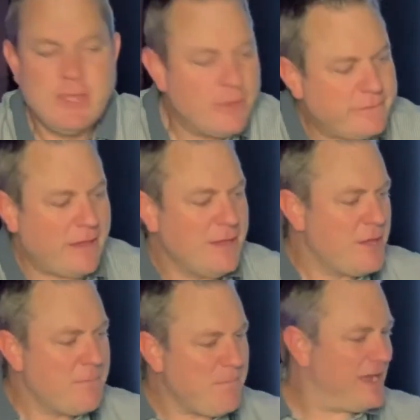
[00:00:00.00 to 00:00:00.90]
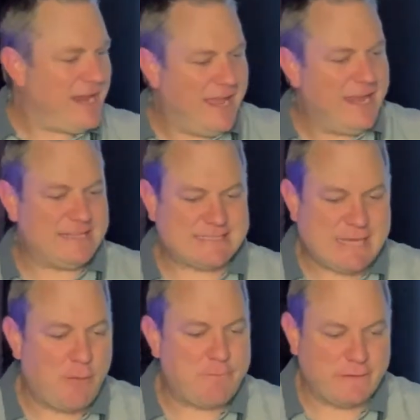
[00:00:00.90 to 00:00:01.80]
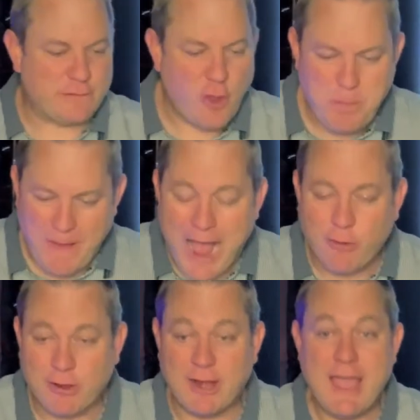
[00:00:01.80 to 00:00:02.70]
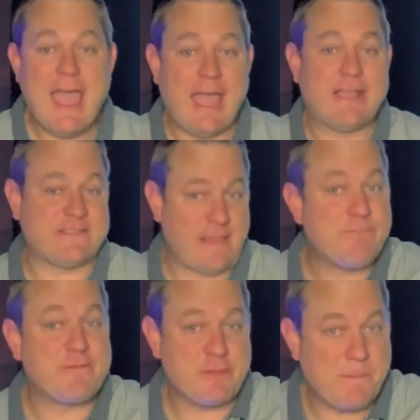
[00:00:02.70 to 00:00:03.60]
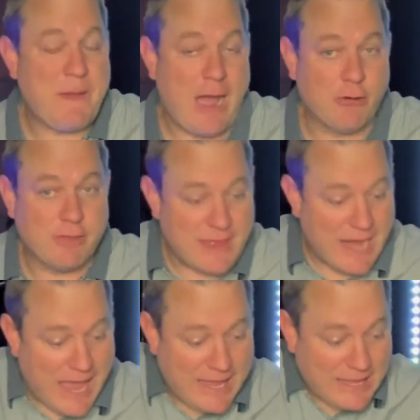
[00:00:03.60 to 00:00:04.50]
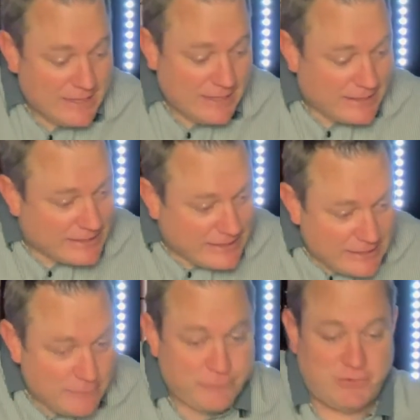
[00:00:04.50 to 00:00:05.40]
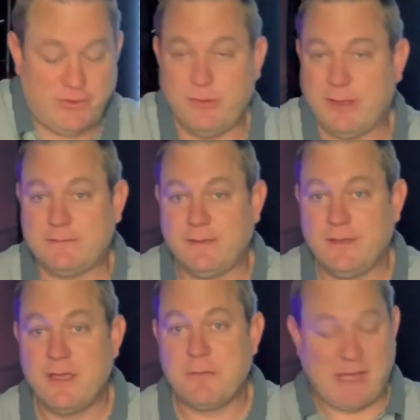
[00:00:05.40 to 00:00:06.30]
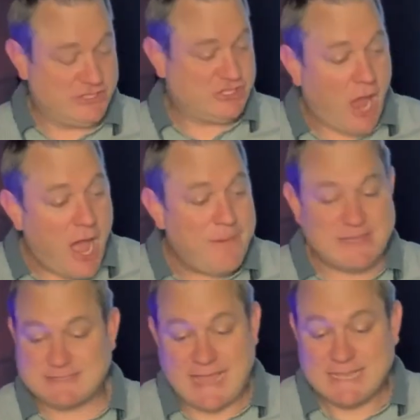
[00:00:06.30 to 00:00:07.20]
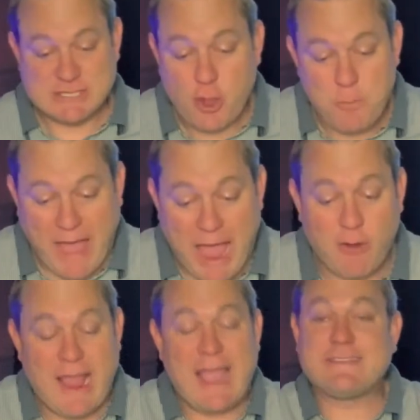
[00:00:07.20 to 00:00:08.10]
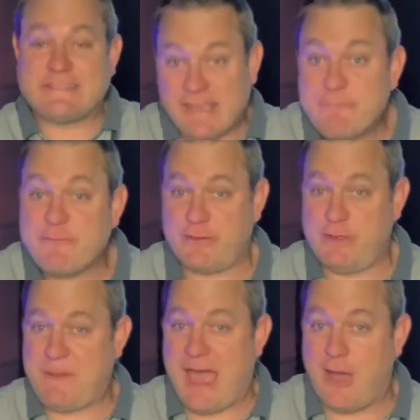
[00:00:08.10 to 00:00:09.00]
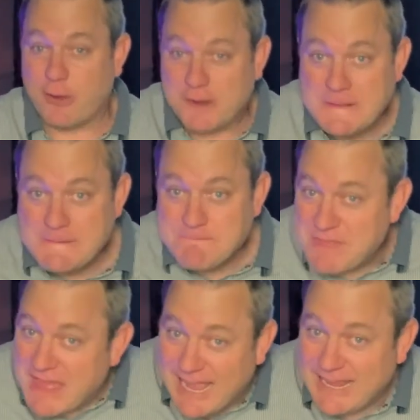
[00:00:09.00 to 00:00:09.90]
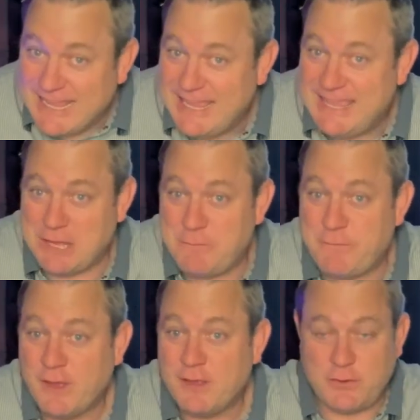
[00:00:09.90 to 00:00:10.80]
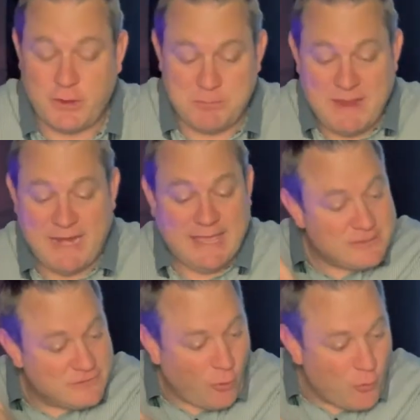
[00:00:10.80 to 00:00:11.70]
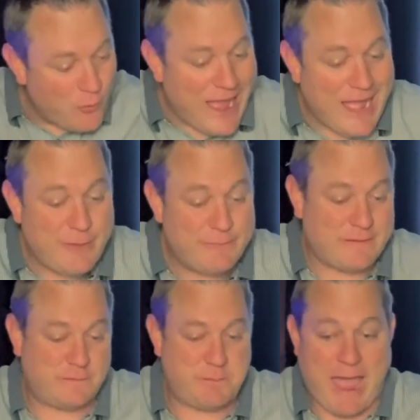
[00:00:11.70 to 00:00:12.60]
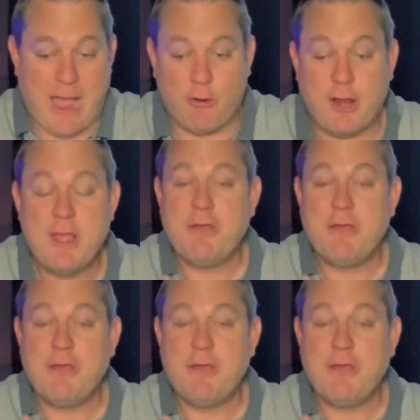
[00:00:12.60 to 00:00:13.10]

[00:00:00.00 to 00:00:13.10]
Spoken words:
You see, money in itself has no power except for the power that I give to it. My job has no power except for the power that I give to it, meaning it derives its power